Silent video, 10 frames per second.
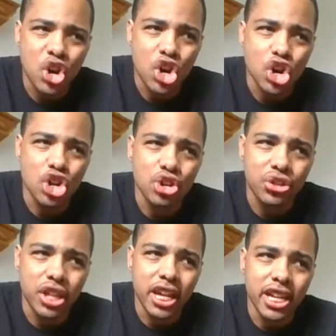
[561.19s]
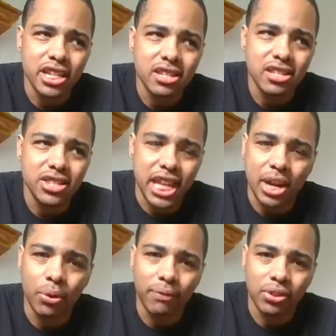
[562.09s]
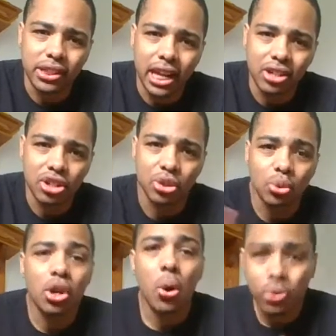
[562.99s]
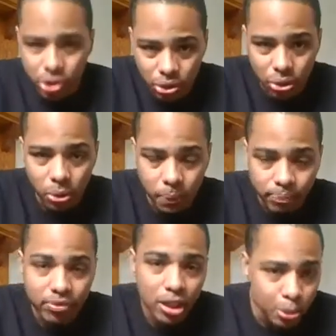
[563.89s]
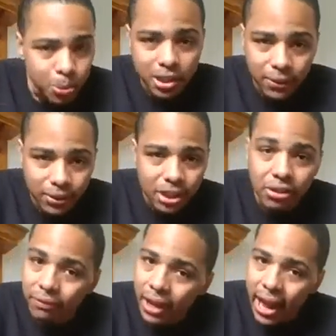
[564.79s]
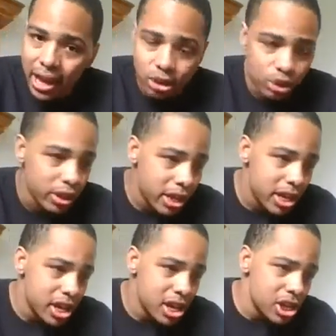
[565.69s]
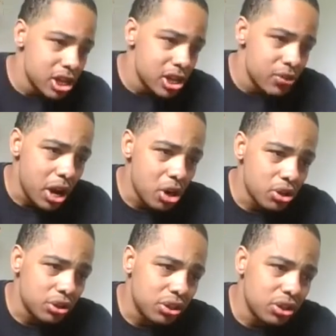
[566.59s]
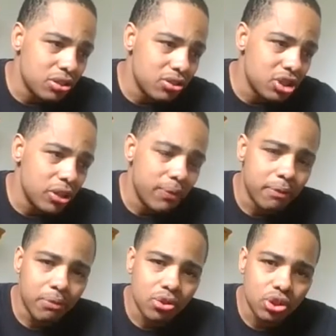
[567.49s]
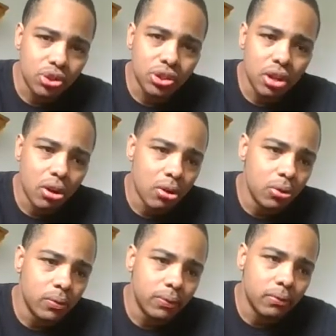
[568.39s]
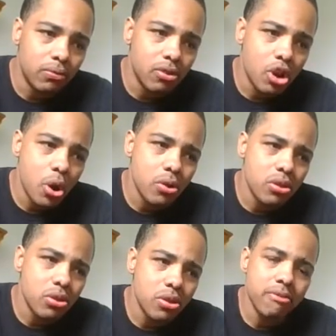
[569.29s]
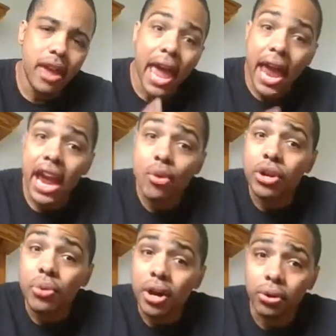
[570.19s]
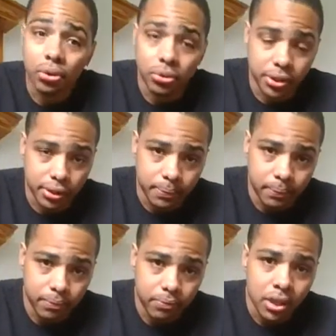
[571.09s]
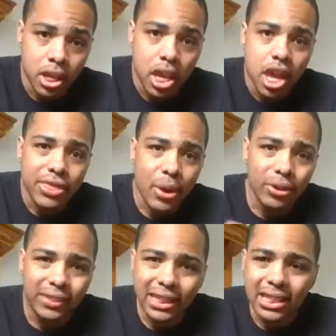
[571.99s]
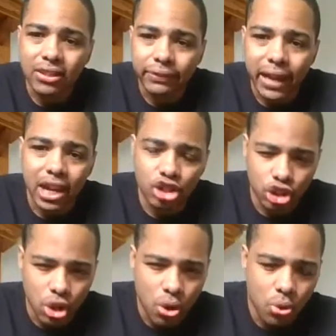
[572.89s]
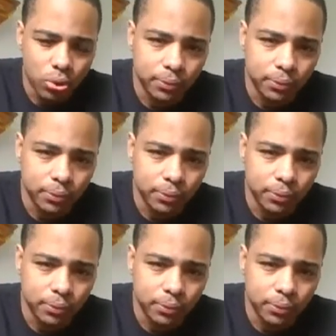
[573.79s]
Earth that the Arrowverse characters will go to, specifically the Flash. There are different versions of Harry Wells that we've seen in the Flash show.